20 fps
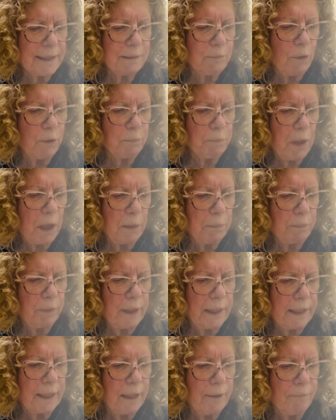smoked
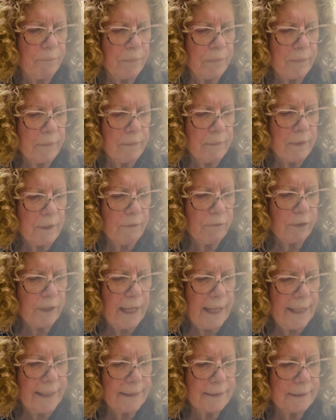paprika
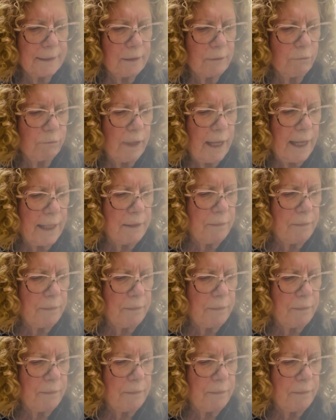flakes, red